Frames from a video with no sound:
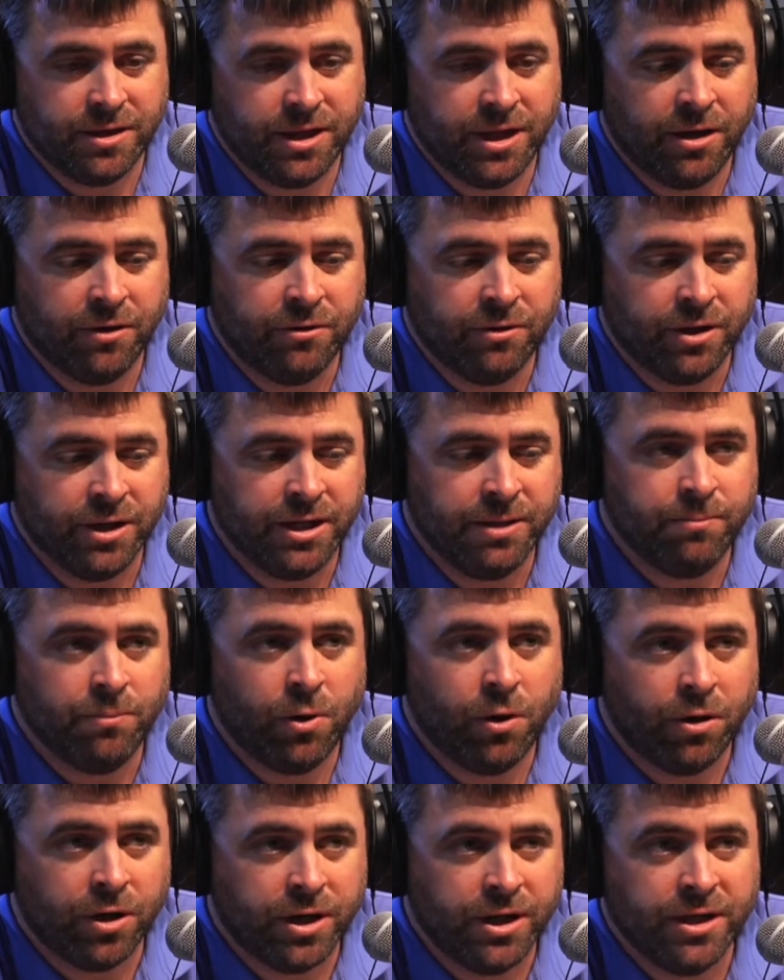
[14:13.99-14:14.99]
elderly
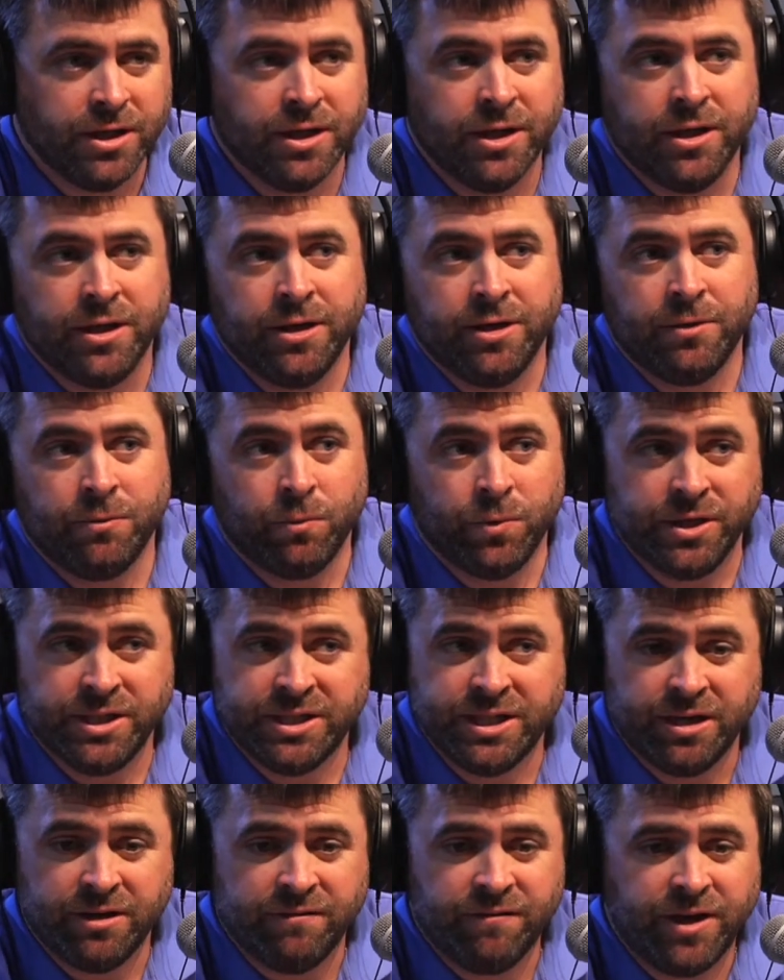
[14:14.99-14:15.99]
market,
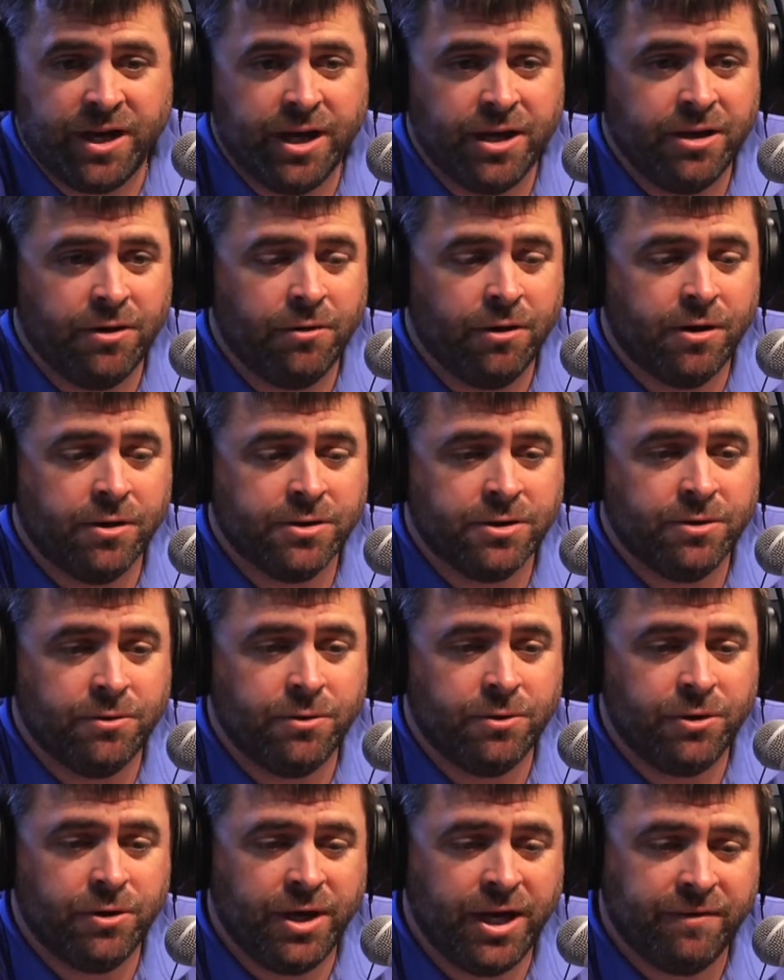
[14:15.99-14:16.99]
resale value
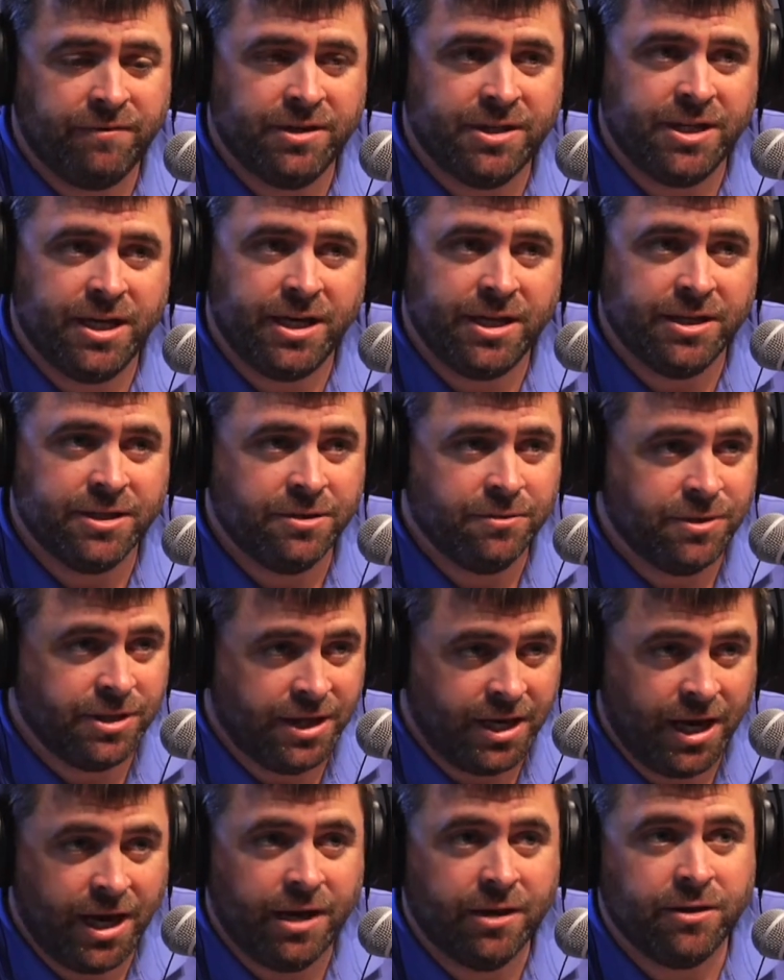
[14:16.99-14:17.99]
also, you have to take into
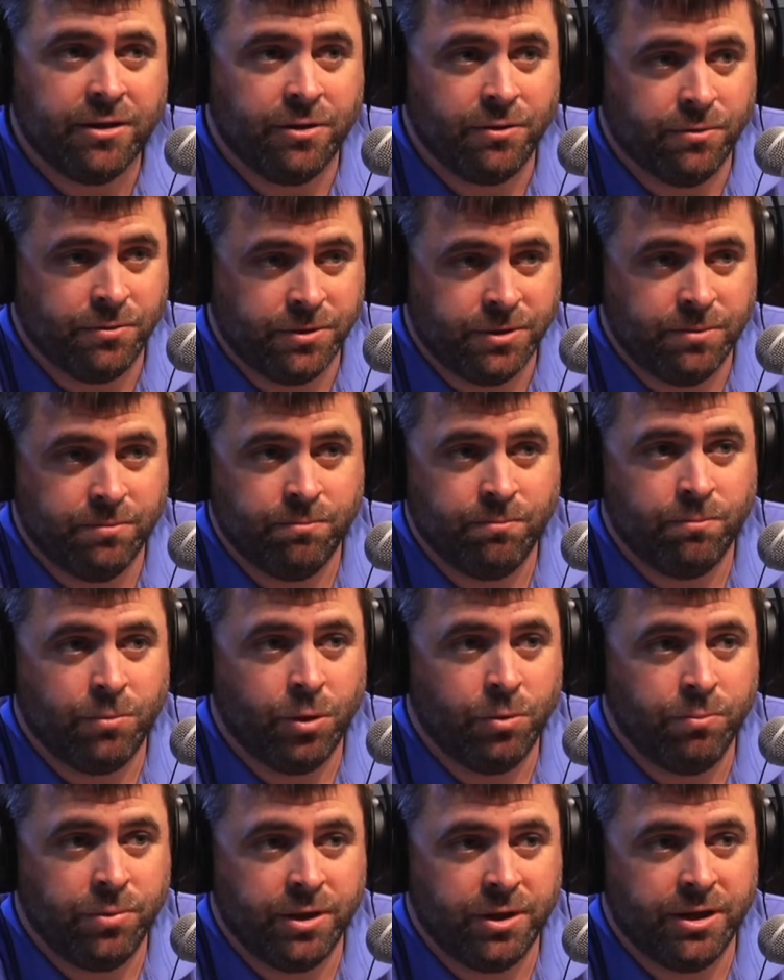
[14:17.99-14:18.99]
account those
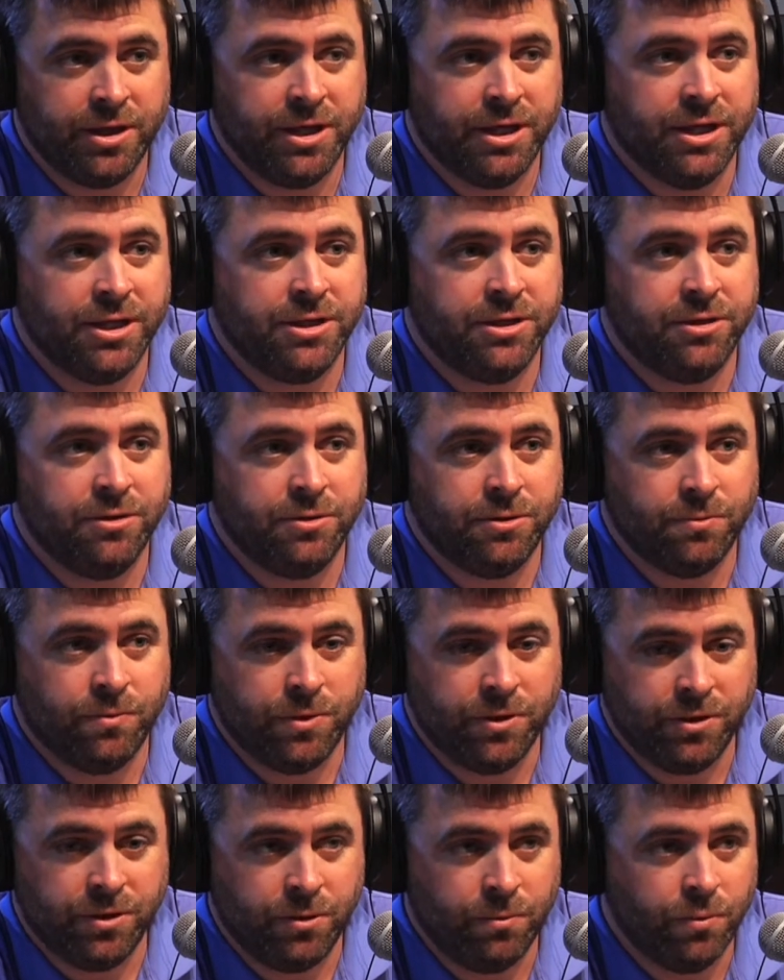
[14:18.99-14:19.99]
mobility issues,
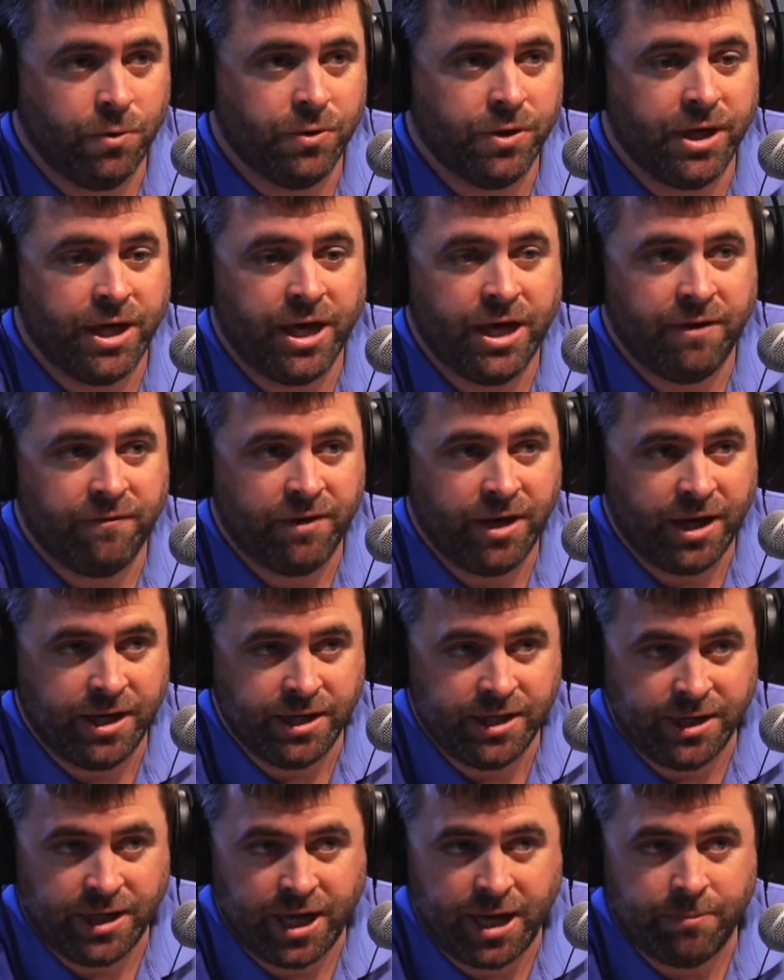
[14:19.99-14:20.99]
whether you want to have
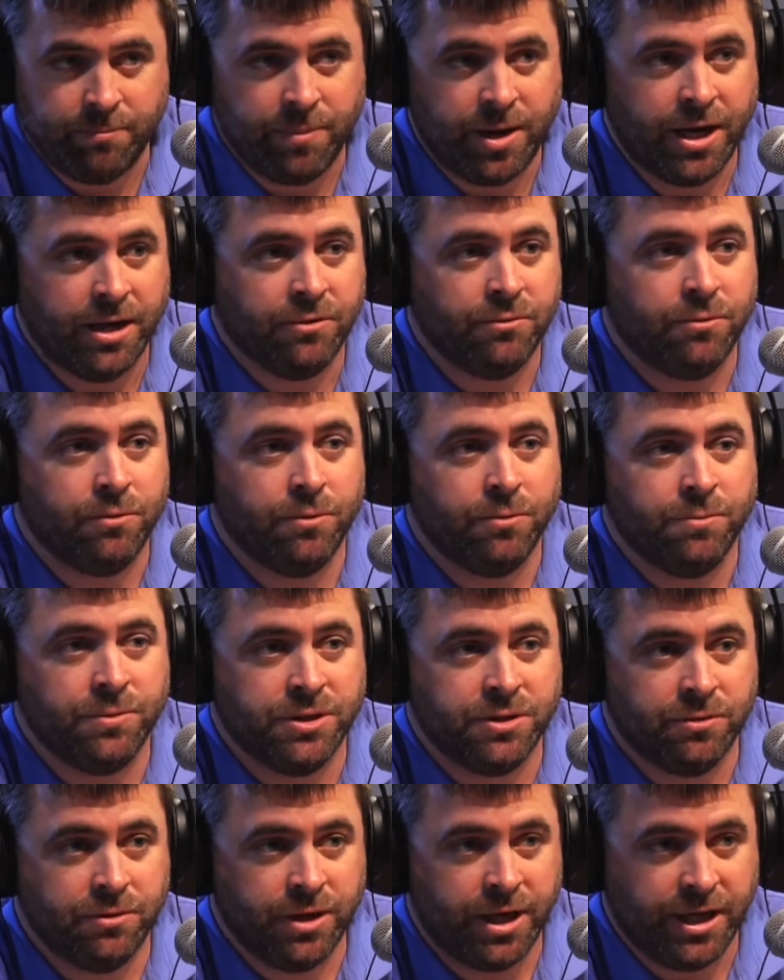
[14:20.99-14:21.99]
handicapped
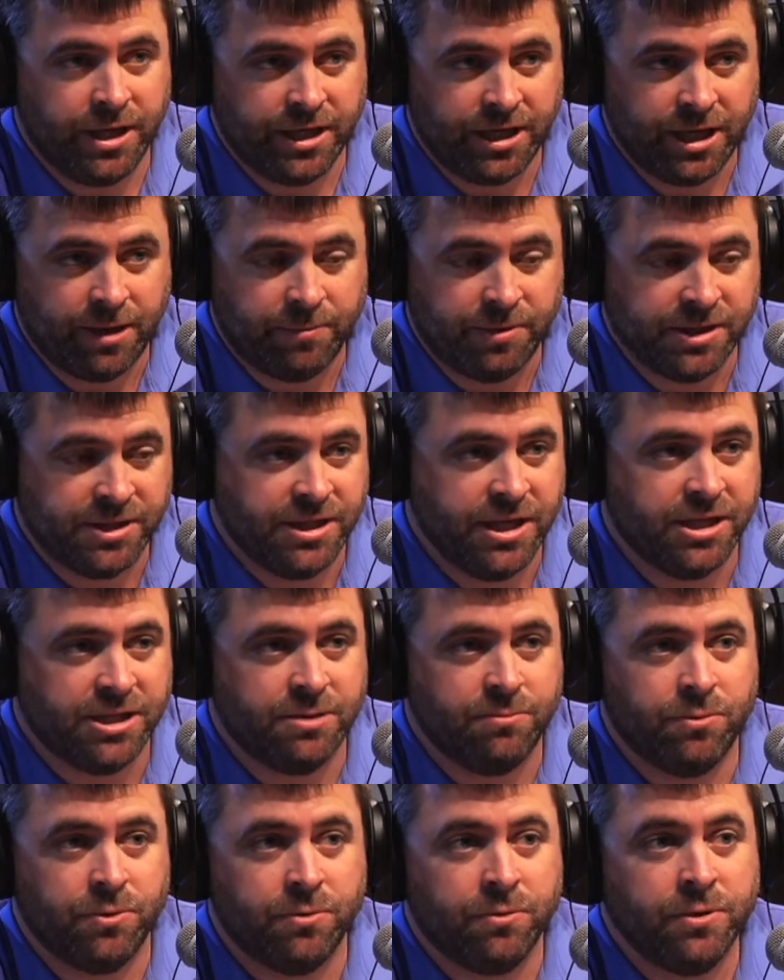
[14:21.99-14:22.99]
bathrooms or handicapped
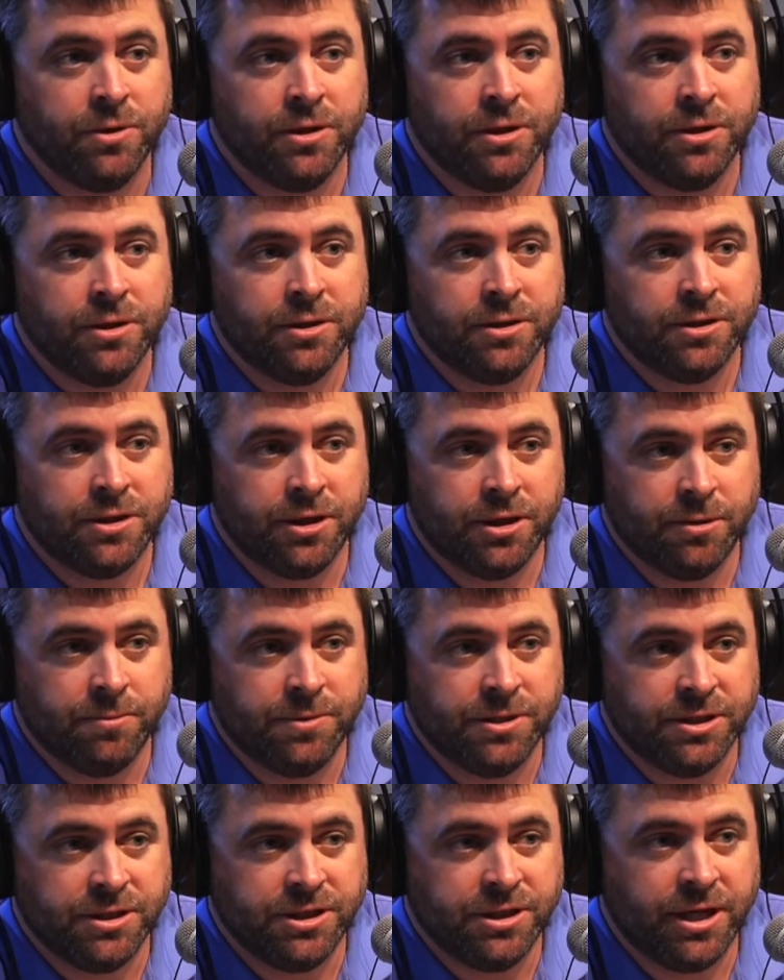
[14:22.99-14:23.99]
accessible
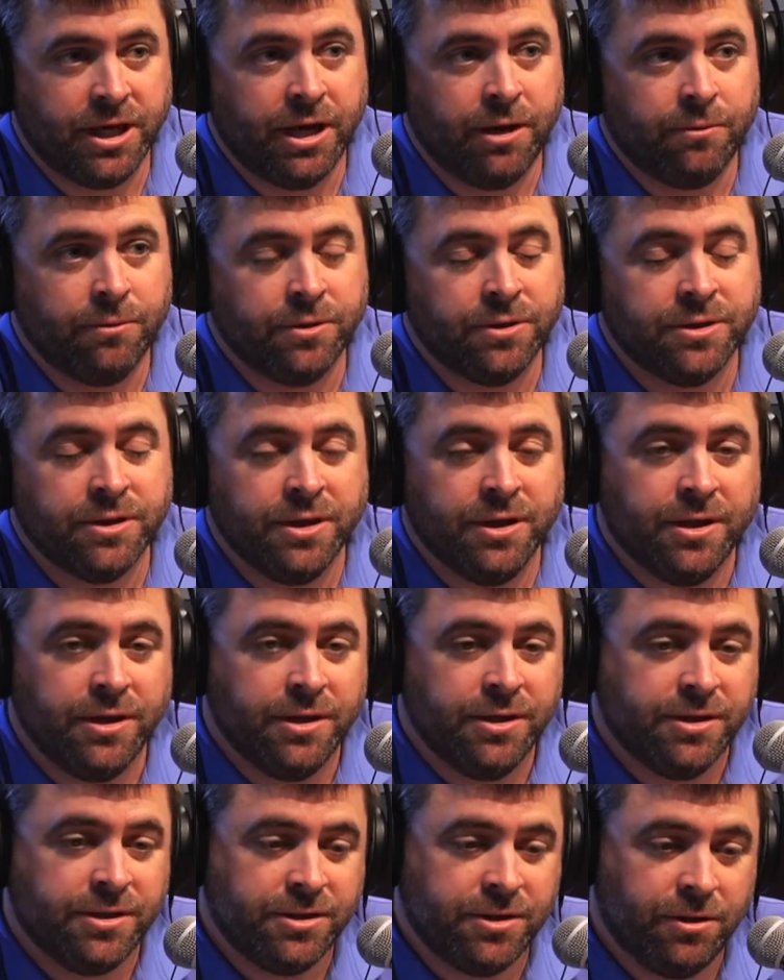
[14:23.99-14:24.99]
tubs and showers.
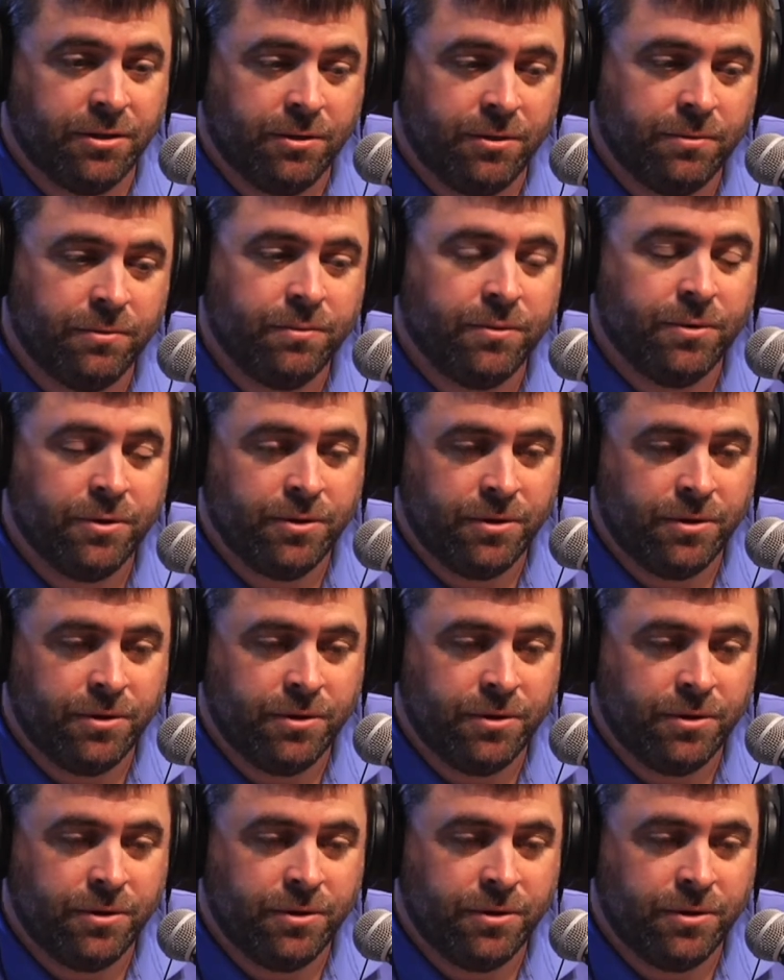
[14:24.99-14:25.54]
So